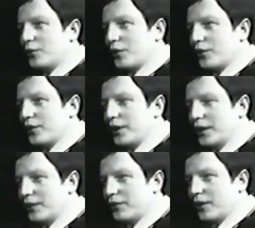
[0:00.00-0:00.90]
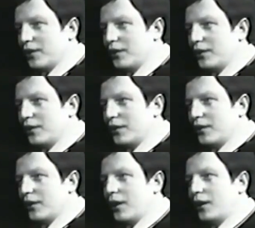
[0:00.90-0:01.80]
the world he lives on
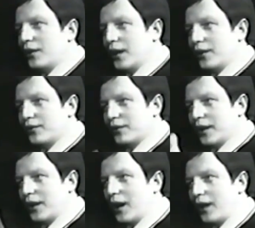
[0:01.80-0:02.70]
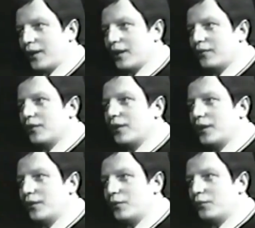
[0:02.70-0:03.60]
at a higher level
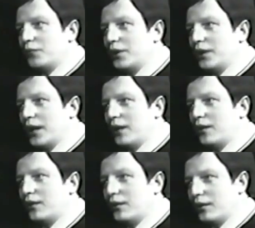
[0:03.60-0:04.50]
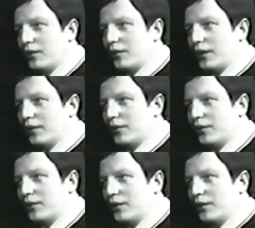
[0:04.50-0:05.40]
than he would be at a lower
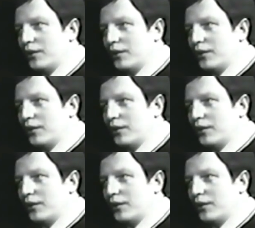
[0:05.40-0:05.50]
level.